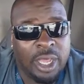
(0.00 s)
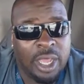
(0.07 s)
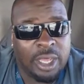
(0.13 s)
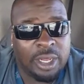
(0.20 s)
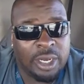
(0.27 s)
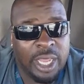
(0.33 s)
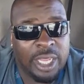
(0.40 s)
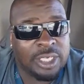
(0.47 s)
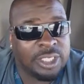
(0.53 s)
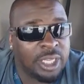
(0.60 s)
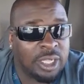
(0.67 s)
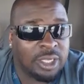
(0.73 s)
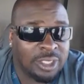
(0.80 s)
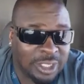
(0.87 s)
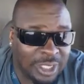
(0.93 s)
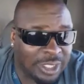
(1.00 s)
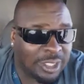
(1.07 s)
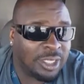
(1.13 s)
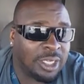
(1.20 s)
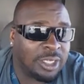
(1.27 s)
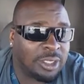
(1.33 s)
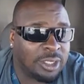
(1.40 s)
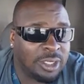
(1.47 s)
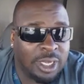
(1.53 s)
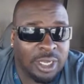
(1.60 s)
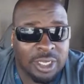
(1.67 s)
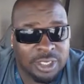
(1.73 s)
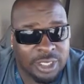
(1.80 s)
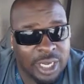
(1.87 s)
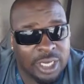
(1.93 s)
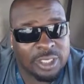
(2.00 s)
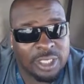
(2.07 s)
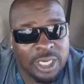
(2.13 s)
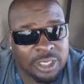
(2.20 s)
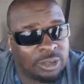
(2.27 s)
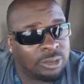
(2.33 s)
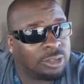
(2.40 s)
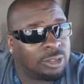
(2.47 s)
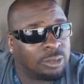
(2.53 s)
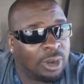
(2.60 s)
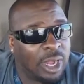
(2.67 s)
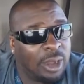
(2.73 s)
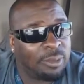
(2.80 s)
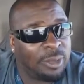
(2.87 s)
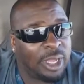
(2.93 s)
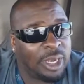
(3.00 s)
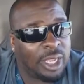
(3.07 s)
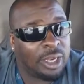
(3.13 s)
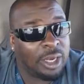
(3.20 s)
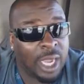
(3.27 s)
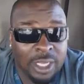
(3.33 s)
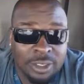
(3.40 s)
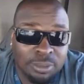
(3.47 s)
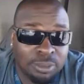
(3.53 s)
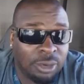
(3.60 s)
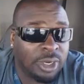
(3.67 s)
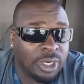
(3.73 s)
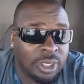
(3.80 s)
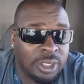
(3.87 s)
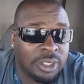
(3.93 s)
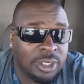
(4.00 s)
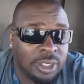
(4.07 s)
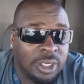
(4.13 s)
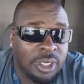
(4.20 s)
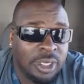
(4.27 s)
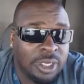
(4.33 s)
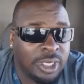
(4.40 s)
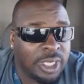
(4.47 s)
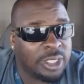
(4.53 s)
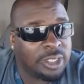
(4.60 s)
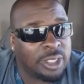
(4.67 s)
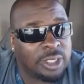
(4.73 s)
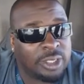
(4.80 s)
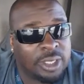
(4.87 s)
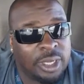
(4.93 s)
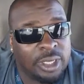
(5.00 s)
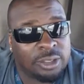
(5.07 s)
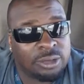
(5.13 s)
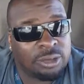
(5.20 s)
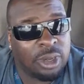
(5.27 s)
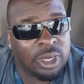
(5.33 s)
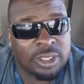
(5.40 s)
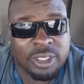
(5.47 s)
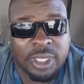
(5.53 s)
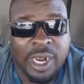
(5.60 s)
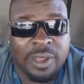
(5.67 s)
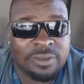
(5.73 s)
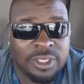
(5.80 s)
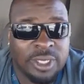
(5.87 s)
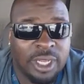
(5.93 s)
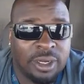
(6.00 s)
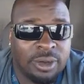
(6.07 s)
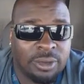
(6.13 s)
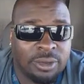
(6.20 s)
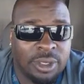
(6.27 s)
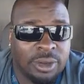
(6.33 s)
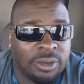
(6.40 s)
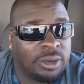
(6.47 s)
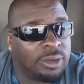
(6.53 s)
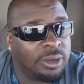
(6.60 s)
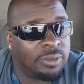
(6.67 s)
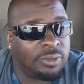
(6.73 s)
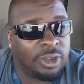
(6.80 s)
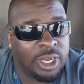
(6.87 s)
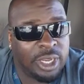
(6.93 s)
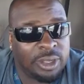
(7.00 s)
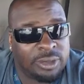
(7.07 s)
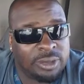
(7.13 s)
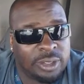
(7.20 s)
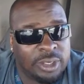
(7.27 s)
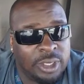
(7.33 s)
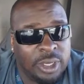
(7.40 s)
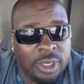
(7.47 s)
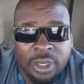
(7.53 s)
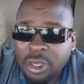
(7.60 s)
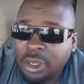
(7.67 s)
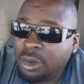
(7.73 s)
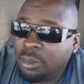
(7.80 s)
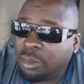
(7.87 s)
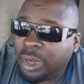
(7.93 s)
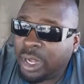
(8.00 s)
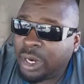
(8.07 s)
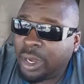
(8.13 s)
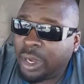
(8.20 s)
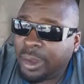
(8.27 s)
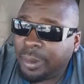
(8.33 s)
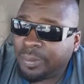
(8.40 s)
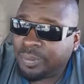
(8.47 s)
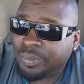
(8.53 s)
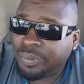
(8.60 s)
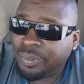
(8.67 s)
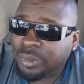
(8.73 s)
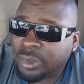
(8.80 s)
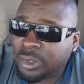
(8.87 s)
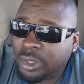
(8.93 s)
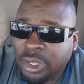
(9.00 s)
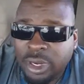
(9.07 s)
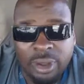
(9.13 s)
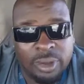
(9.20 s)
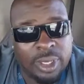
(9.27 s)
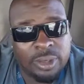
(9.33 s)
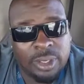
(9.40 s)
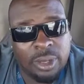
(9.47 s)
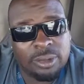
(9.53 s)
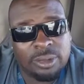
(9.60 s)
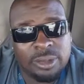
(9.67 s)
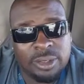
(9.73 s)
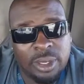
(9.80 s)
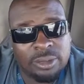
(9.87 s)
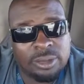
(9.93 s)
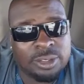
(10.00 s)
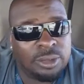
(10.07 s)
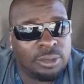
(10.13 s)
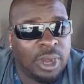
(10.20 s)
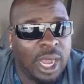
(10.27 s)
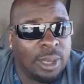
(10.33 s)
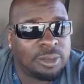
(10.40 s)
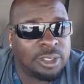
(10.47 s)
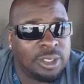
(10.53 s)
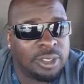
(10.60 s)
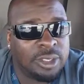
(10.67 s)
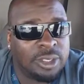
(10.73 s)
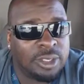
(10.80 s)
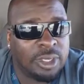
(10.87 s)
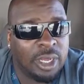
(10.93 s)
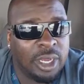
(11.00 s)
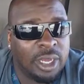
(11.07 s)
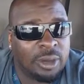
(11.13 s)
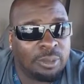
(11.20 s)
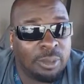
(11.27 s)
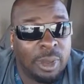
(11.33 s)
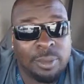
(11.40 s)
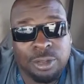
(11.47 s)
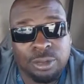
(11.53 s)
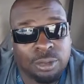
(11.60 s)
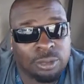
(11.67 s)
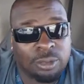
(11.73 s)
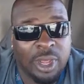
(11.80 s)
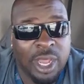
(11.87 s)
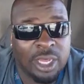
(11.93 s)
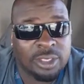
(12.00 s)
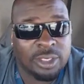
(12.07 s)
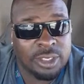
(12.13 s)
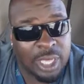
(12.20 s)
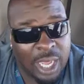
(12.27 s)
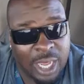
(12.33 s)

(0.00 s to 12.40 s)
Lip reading: And HT Logistics. Check those two out, man. They got some pretty good, decent trucks that I've seen on their videos. But those two options, maybe two or three options.